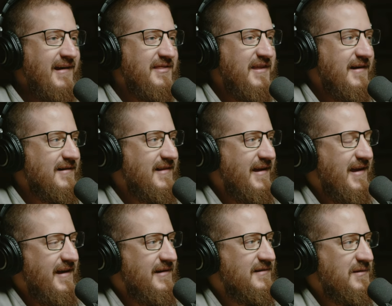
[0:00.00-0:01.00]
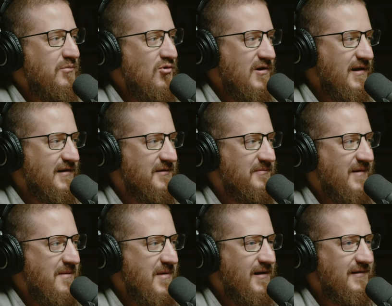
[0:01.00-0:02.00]
get there, like, hey, support us
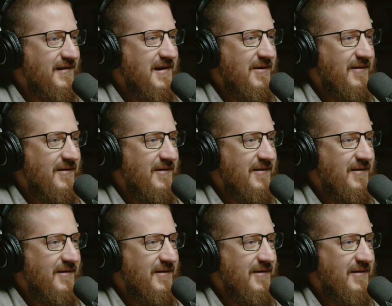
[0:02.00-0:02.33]
emails. Yeah, you